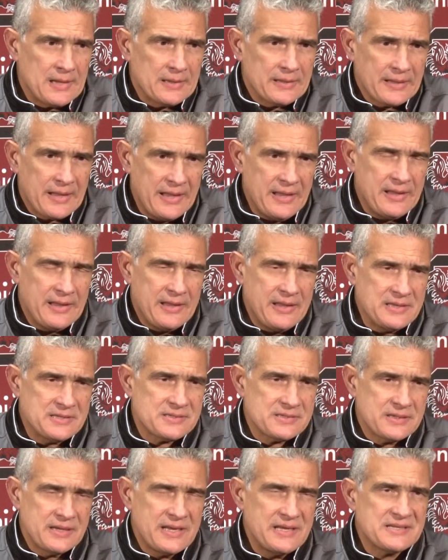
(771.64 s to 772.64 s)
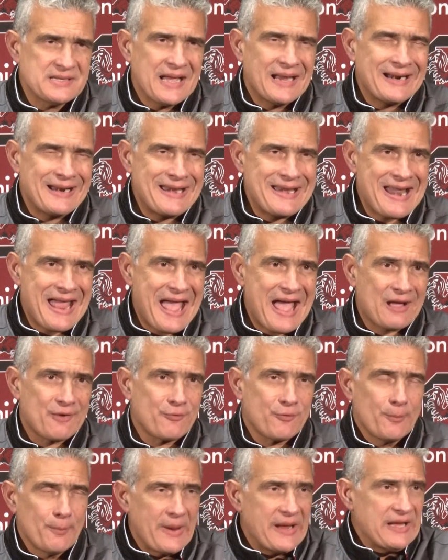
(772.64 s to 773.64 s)
He's got a knack
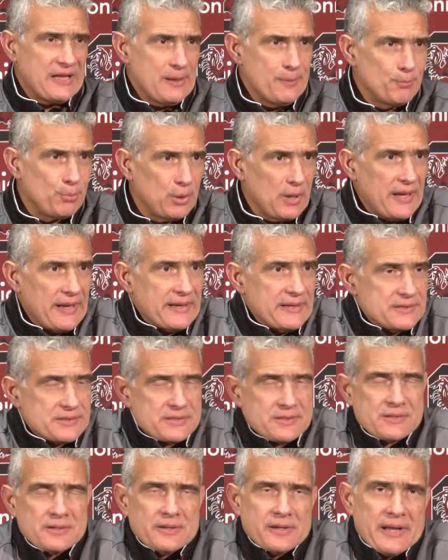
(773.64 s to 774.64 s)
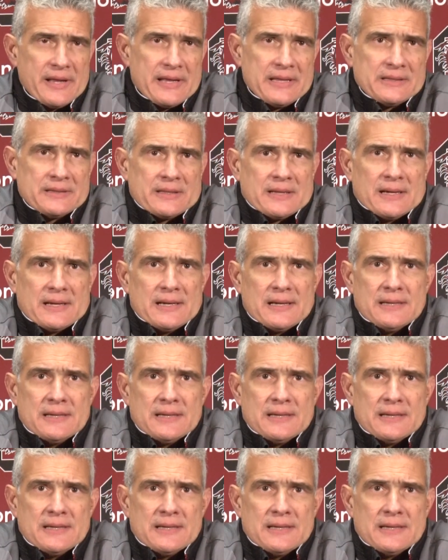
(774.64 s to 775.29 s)
for making plays, and